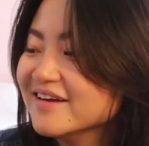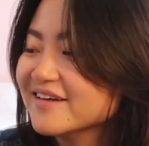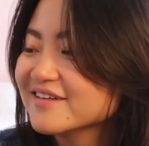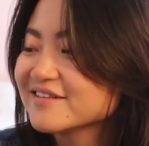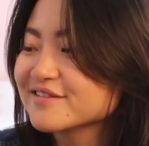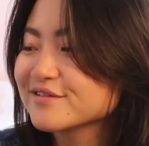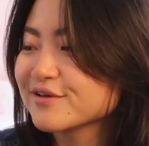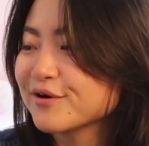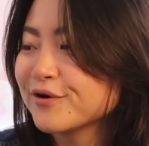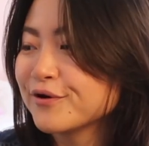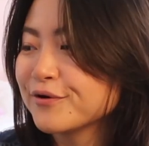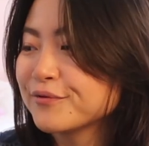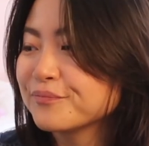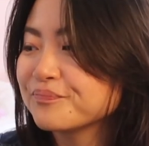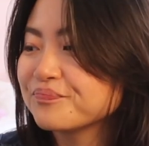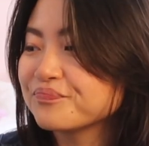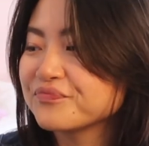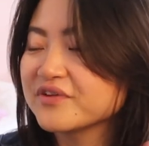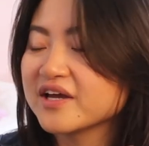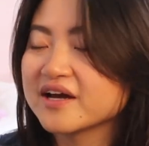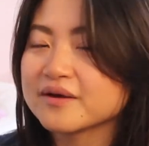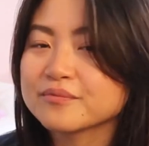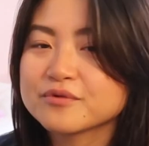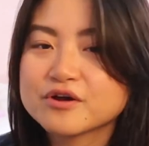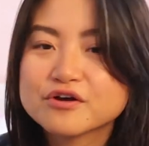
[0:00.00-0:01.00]
So
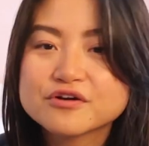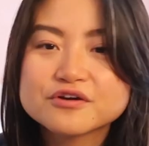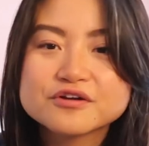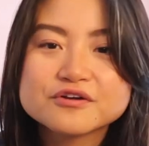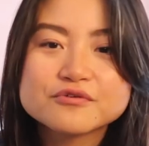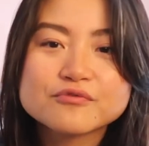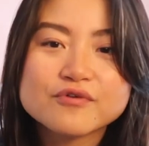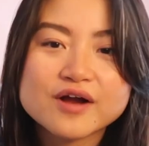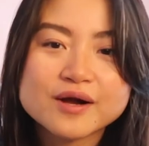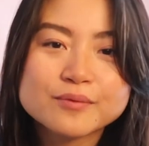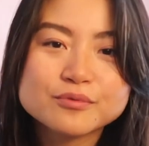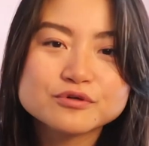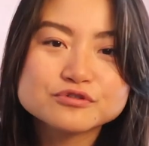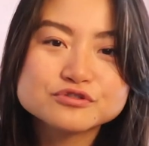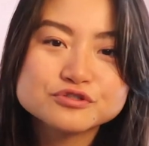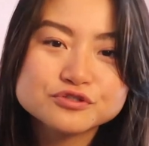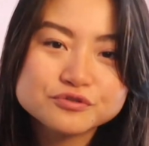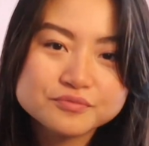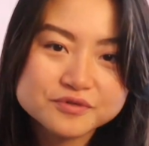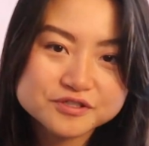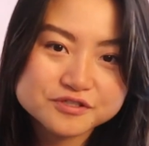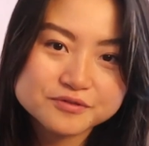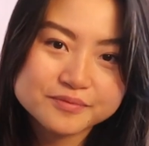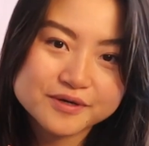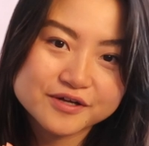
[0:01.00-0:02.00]
yeah, I'm not going to ramble too
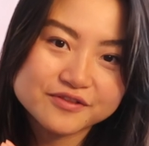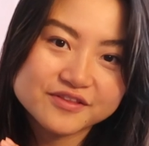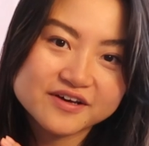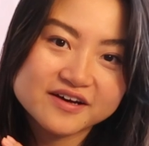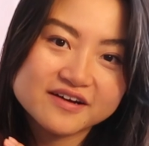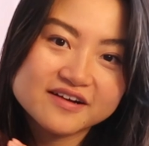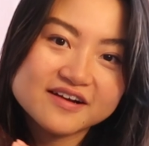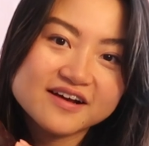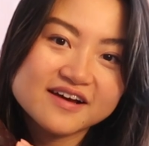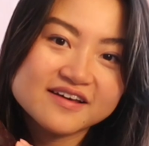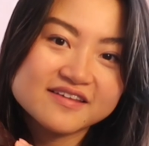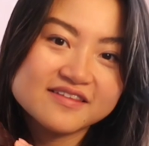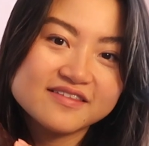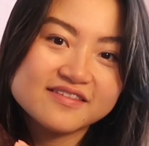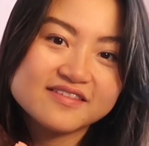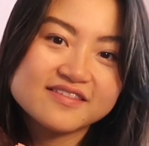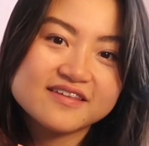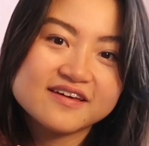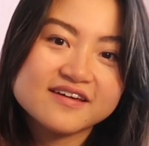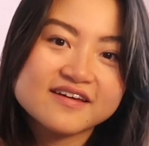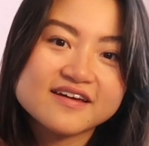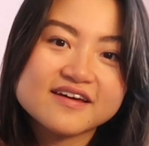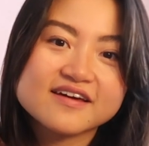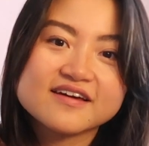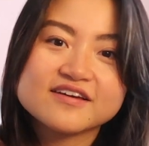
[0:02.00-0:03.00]
much about that. I
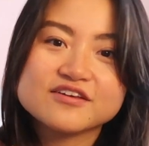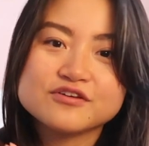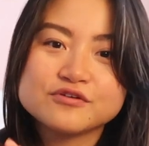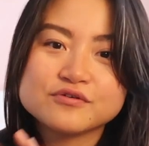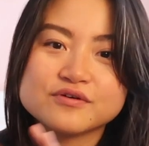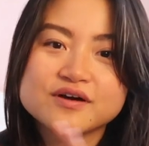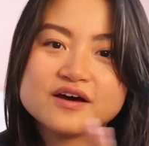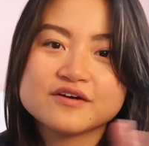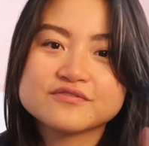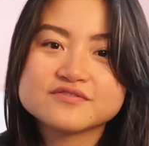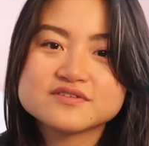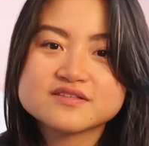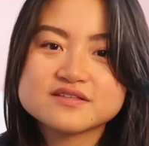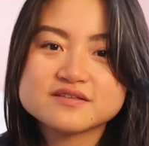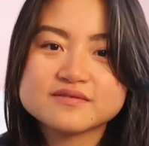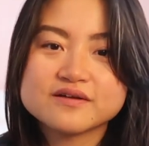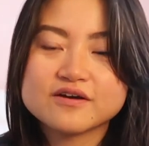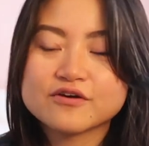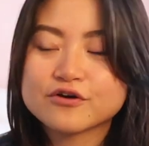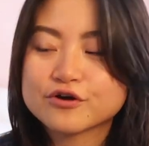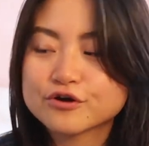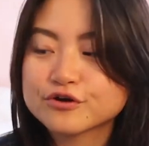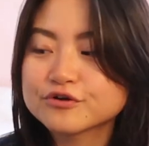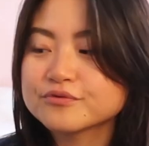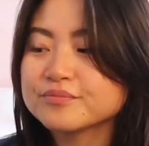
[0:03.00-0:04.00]
think you have
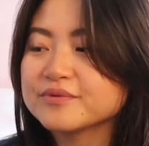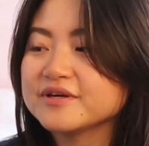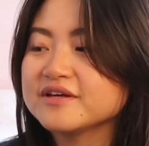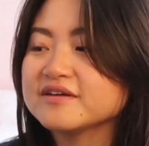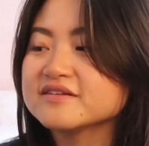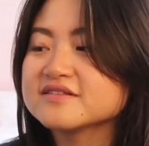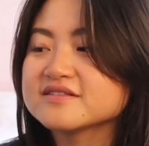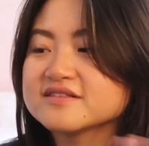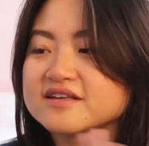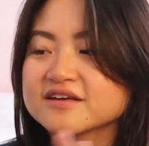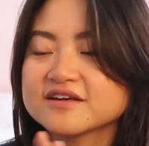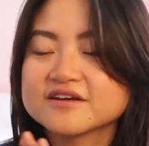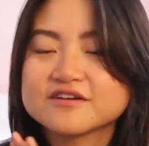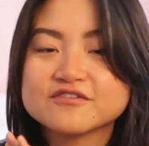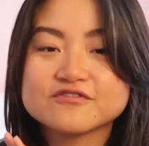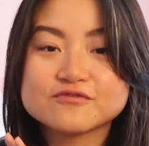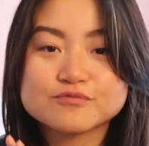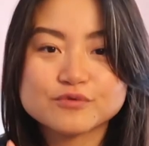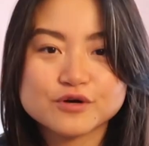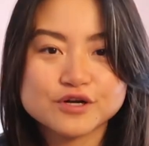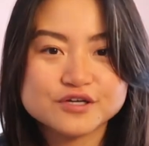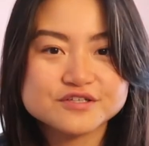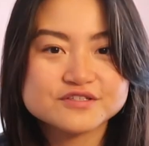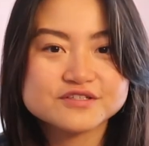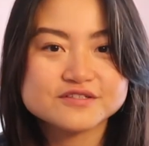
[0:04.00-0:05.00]
heard me sing enough
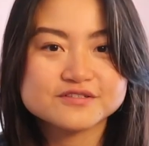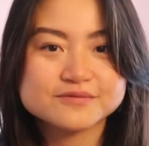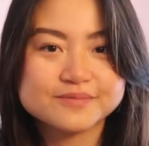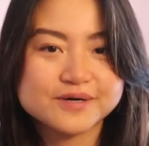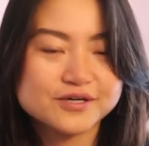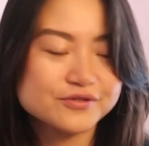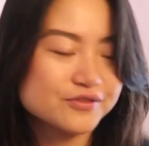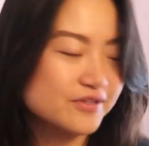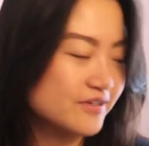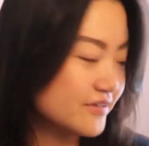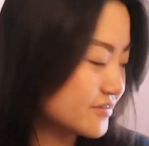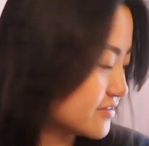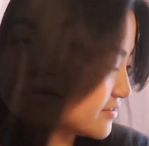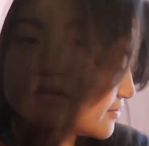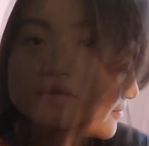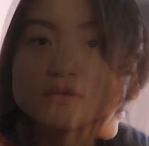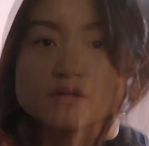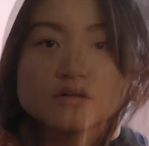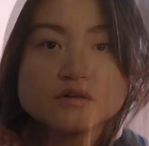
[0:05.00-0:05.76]
praises about this.